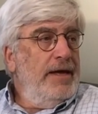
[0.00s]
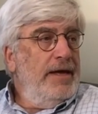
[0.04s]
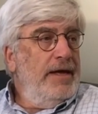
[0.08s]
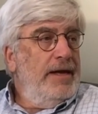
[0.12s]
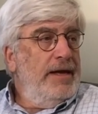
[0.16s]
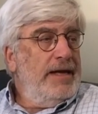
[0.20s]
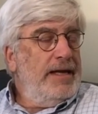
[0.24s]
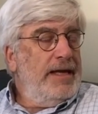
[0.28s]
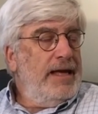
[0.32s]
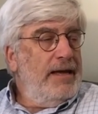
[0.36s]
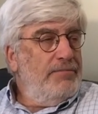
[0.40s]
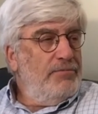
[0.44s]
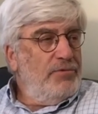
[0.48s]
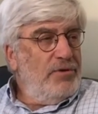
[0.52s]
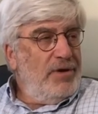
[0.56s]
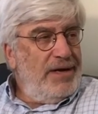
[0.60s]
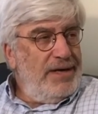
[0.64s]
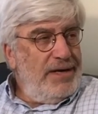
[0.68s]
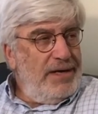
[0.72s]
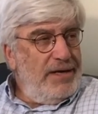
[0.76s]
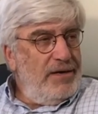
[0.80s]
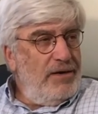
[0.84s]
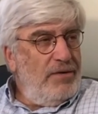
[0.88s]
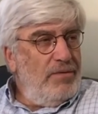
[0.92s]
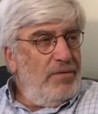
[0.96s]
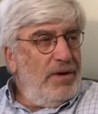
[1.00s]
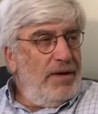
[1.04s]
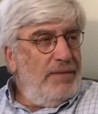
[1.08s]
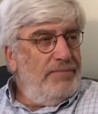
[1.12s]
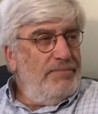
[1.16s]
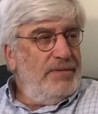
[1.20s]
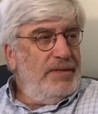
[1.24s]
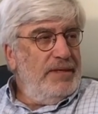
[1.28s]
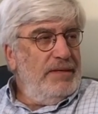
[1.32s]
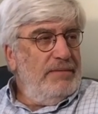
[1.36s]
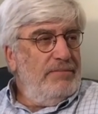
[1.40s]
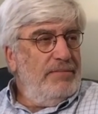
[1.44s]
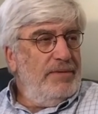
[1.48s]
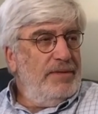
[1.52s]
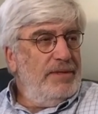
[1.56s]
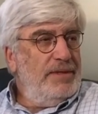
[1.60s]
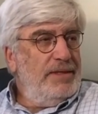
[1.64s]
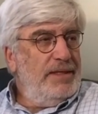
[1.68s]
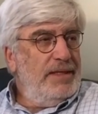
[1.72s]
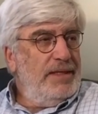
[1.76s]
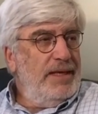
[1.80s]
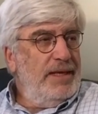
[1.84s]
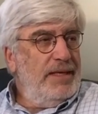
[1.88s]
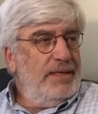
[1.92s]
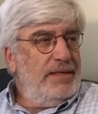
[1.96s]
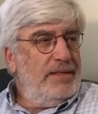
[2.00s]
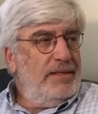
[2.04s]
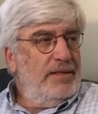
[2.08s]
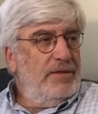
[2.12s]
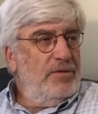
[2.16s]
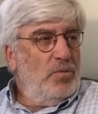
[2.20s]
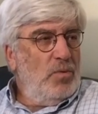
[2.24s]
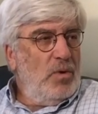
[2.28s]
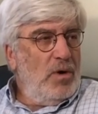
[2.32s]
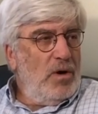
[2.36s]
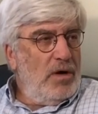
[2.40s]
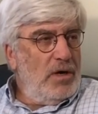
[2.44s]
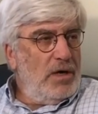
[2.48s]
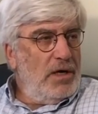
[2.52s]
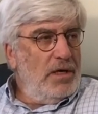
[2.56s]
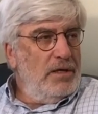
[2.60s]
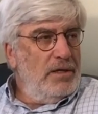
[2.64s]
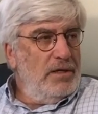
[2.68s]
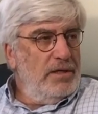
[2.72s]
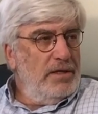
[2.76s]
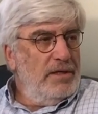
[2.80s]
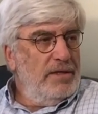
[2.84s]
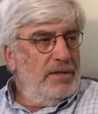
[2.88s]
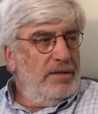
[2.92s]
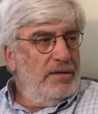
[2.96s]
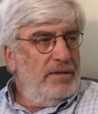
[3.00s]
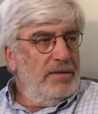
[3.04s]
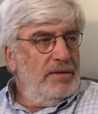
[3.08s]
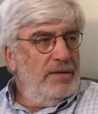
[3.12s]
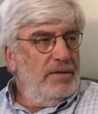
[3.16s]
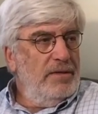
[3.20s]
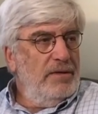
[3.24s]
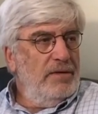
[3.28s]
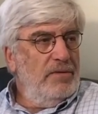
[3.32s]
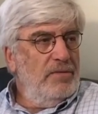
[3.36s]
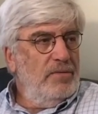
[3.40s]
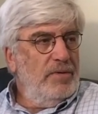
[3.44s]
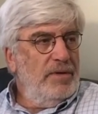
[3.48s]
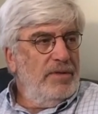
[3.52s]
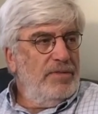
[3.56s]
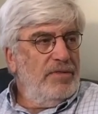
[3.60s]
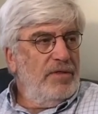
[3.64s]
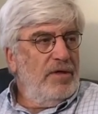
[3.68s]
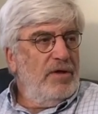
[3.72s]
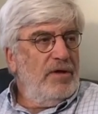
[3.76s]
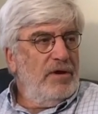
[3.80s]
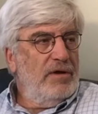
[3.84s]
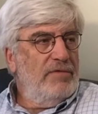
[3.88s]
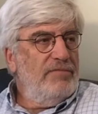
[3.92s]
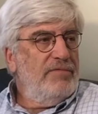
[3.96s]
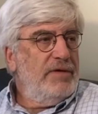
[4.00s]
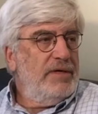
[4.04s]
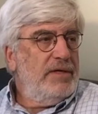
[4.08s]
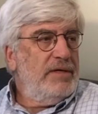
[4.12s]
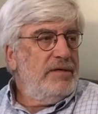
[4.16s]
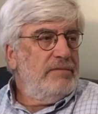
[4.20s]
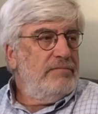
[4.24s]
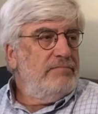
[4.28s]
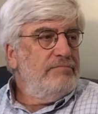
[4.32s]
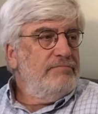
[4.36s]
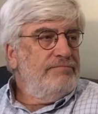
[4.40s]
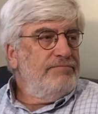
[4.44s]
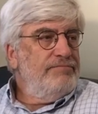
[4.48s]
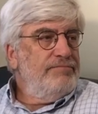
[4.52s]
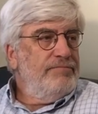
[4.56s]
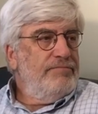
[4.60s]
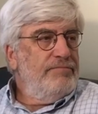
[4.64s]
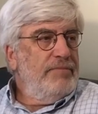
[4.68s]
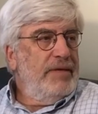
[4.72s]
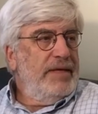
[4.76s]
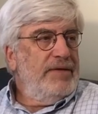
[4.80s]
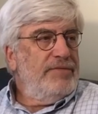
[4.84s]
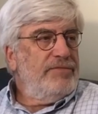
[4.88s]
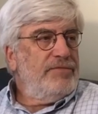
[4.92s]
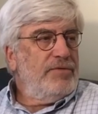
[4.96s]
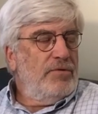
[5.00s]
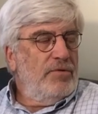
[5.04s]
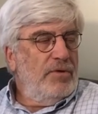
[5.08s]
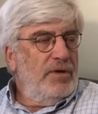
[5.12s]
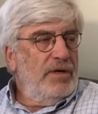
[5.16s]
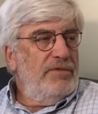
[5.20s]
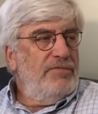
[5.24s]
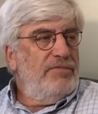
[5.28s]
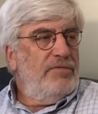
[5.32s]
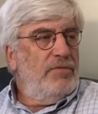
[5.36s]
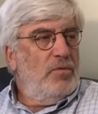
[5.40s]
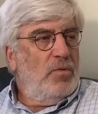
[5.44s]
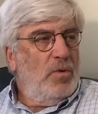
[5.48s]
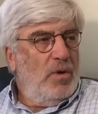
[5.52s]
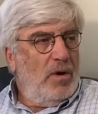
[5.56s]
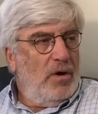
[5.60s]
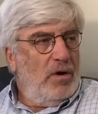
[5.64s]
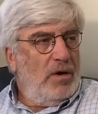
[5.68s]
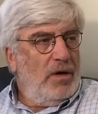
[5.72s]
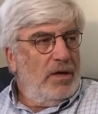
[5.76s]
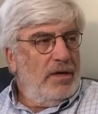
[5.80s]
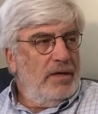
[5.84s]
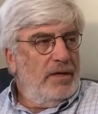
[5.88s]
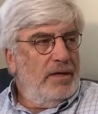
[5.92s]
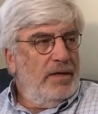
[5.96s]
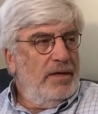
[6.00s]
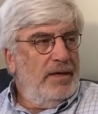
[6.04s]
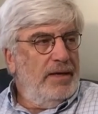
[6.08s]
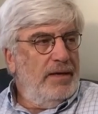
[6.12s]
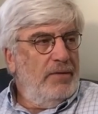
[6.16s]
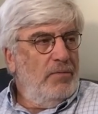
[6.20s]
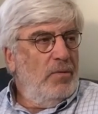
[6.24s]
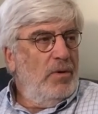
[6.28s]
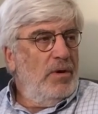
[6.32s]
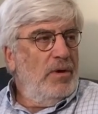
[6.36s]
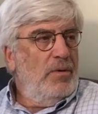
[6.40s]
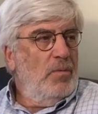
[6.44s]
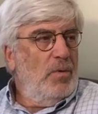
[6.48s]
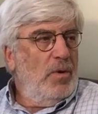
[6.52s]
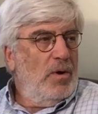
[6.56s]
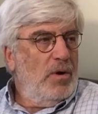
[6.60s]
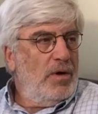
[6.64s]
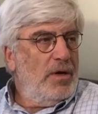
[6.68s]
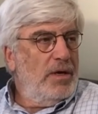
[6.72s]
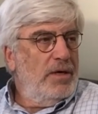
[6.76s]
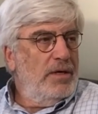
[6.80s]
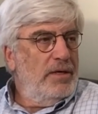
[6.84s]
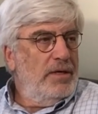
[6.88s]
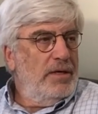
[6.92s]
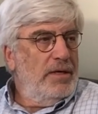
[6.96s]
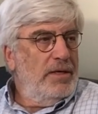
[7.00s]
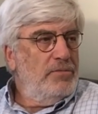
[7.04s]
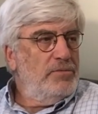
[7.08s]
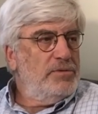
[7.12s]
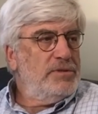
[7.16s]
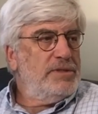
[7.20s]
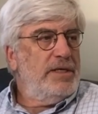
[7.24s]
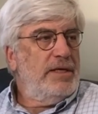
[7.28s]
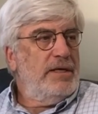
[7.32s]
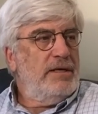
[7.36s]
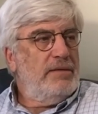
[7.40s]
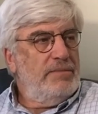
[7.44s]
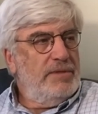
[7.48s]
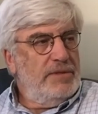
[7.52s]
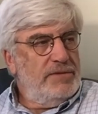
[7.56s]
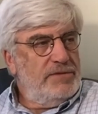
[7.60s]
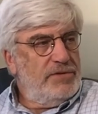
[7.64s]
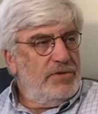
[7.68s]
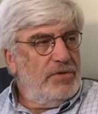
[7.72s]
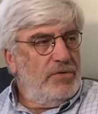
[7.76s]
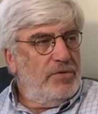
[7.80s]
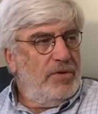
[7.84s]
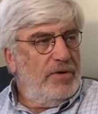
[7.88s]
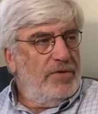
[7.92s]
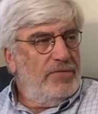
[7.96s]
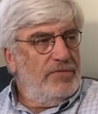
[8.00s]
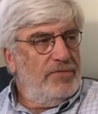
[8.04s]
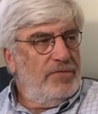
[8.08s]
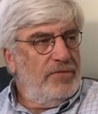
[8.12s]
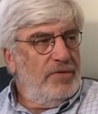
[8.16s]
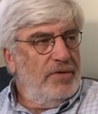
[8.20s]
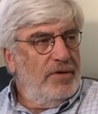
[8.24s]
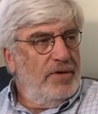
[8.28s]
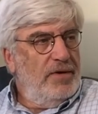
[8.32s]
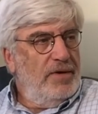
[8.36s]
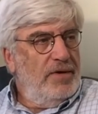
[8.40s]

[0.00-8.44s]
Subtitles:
And I kept trying to interrupt him to get to the work. We thought of it as grief work, and he wasn't working. He was telling me stories.